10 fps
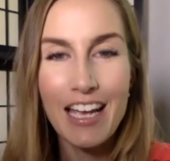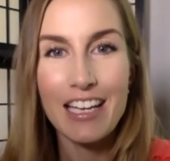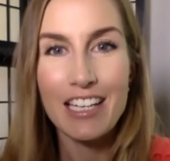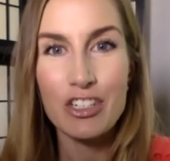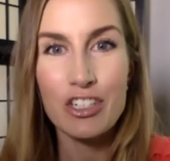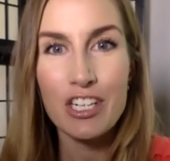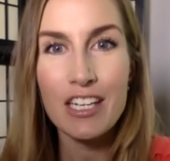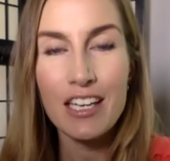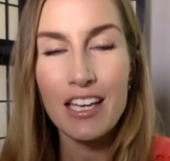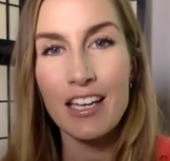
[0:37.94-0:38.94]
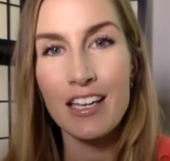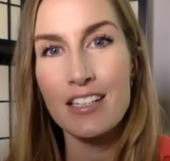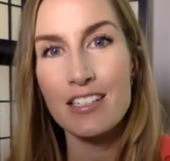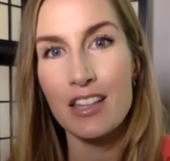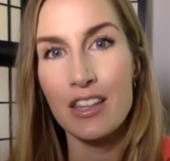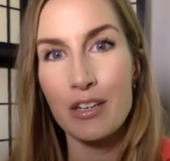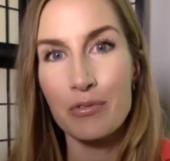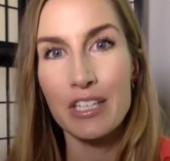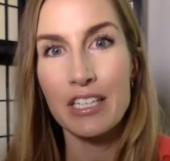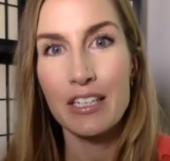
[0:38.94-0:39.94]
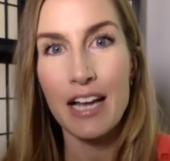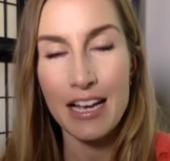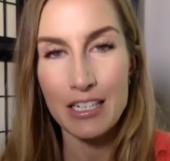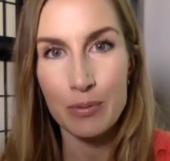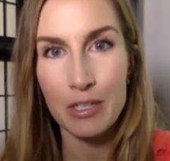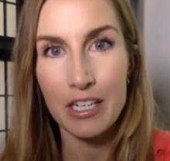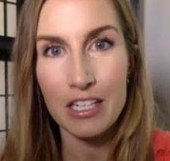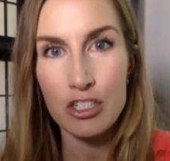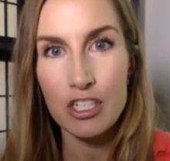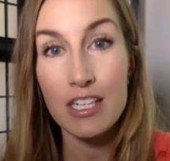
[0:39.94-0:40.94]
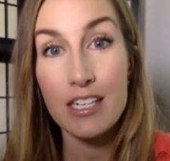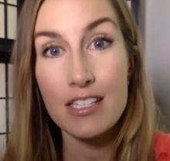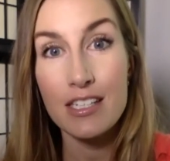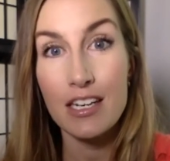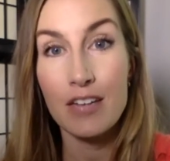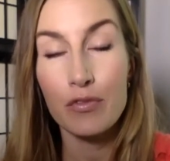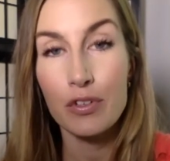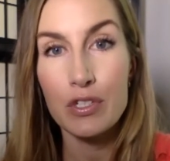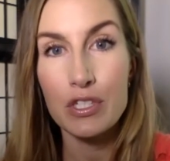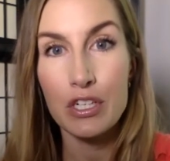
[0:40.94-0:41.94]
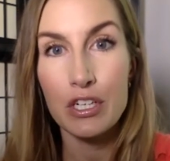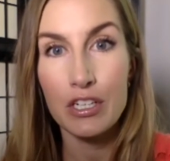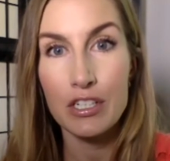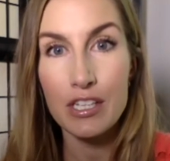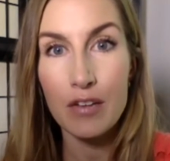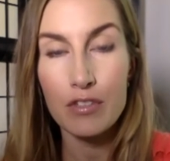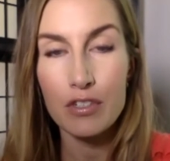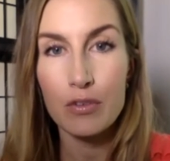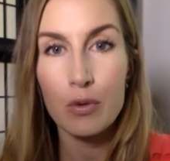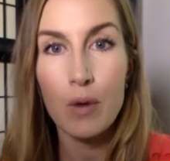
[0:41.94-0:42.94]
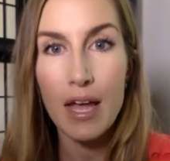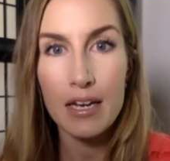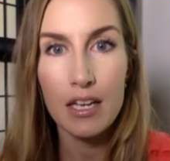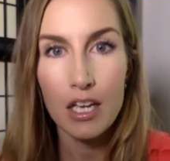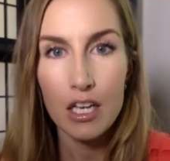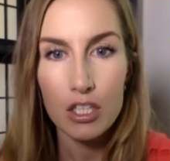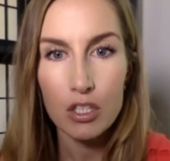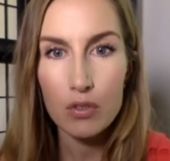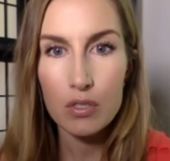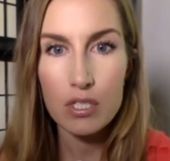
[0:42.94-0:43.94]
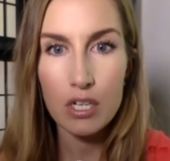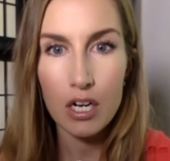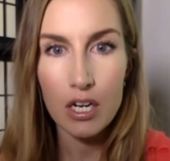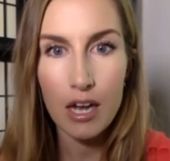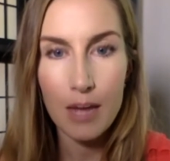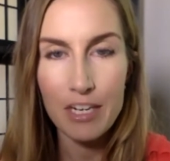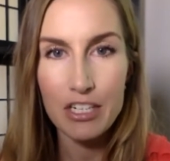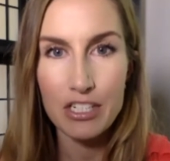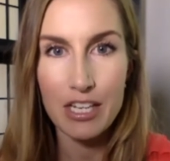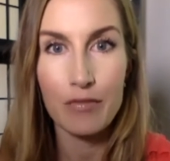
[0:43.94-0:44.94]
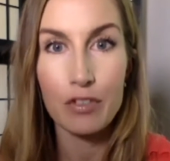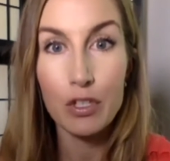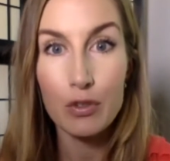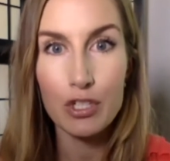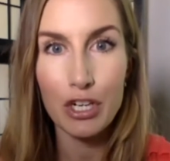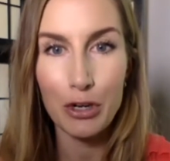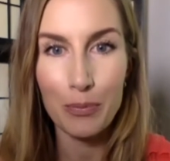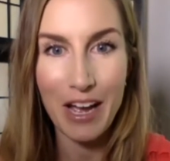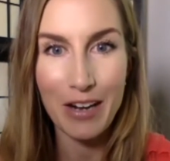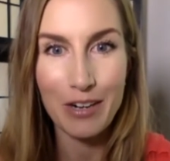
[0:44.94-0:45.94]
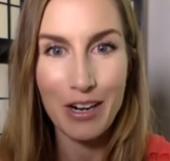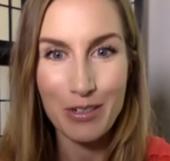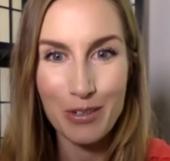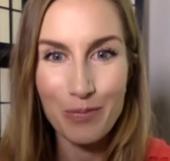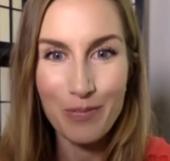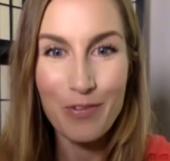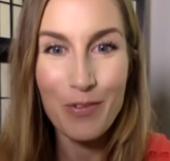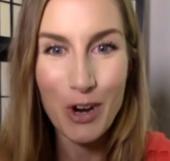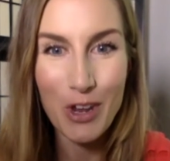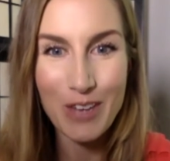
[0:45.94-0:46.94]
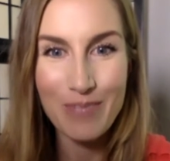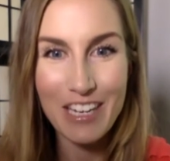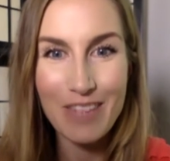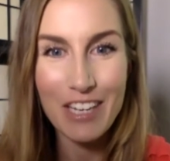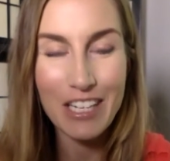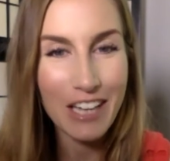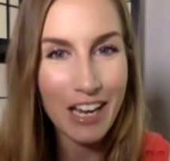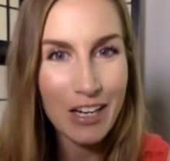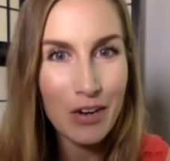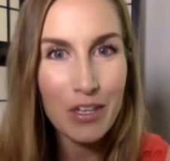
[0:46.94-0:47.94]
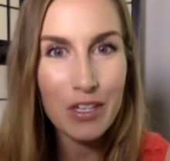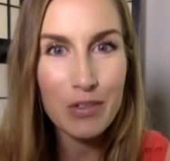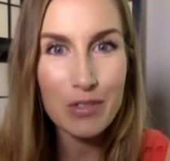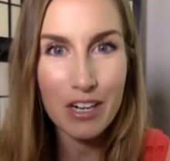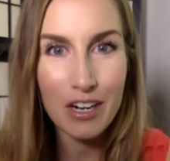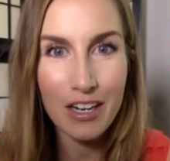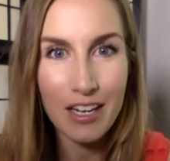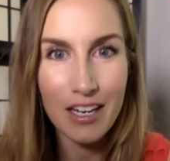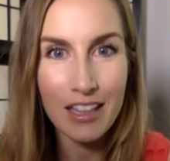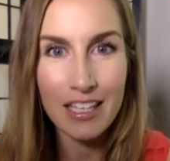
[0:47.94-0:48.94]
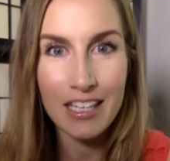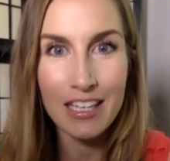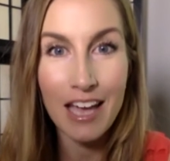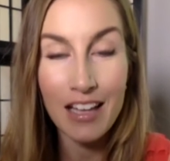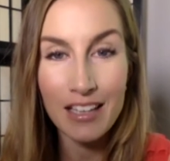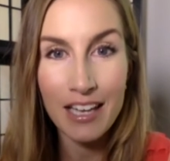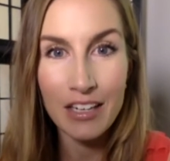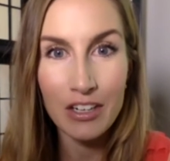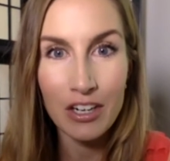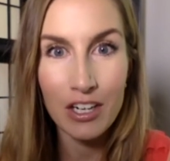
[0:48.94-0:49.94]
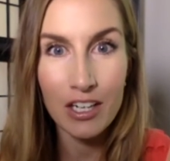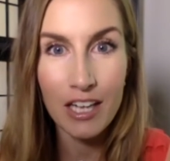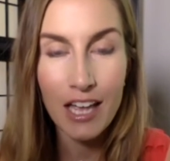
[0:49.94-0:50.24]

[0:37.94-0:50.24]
she is the real expert and she is an influencer herself. So Gwen, you started, I'm going to just have you share your background more than me, but I know that you started the LA Girl